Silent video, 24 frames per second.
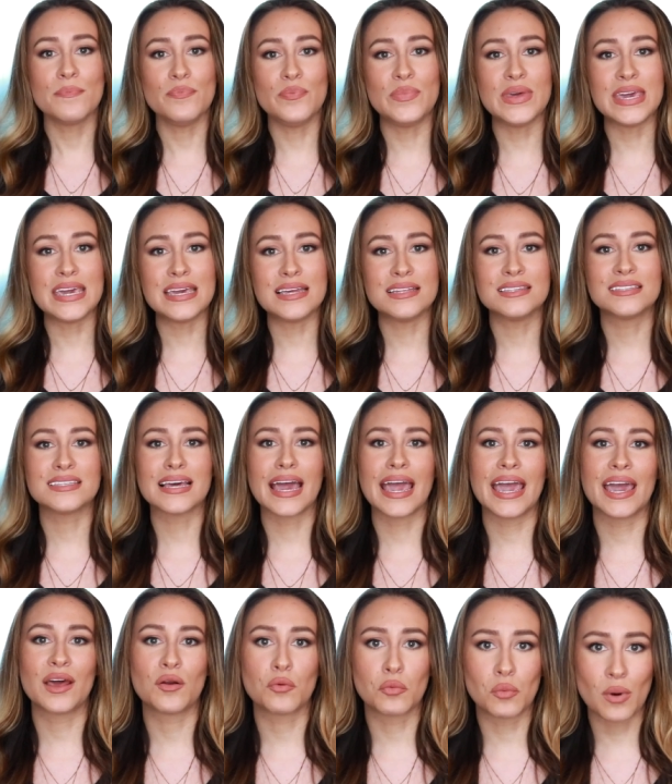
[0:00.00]
beads
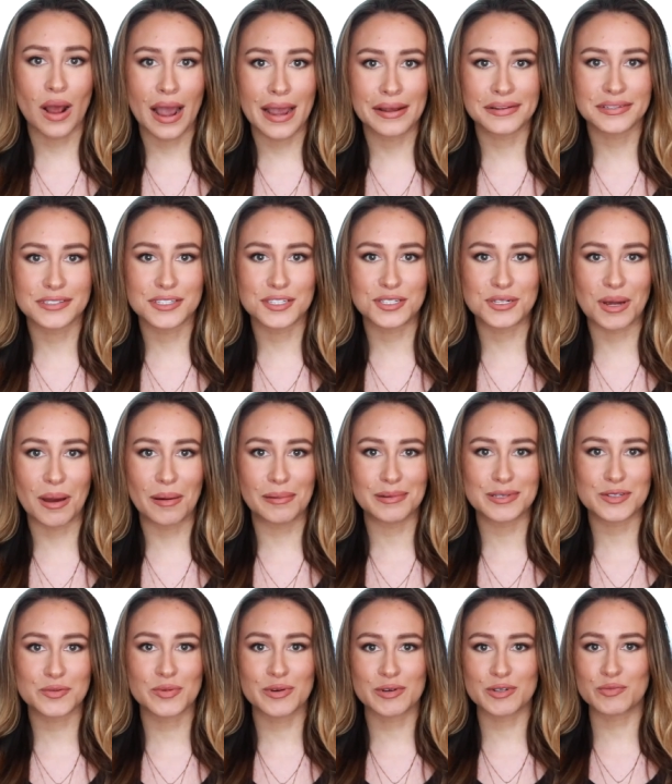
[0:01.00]
and
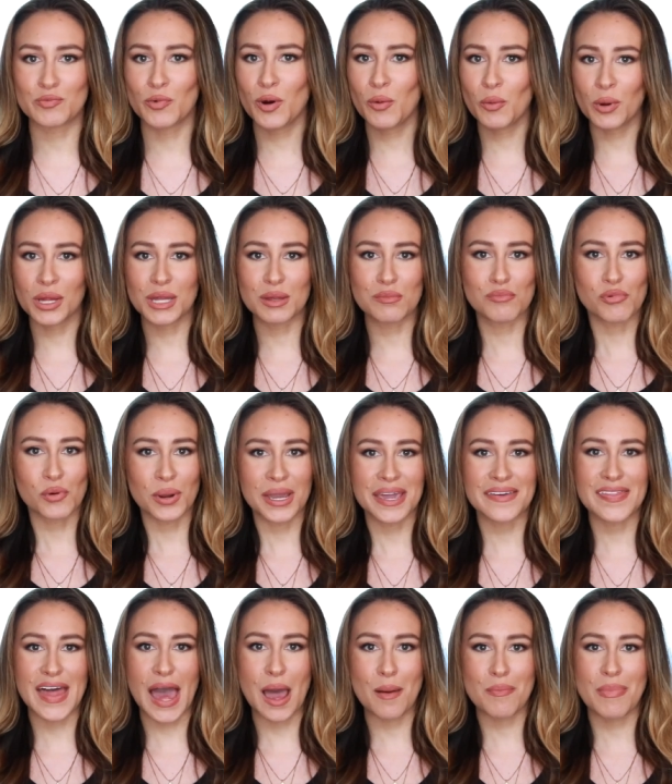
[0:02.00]
rhinestones. We're, we're really
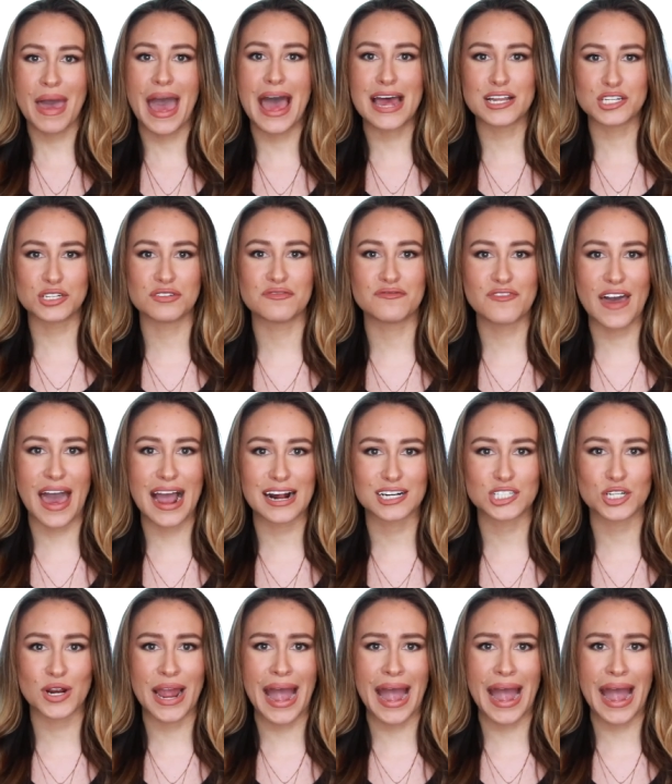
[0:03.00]
bringing that pageant factor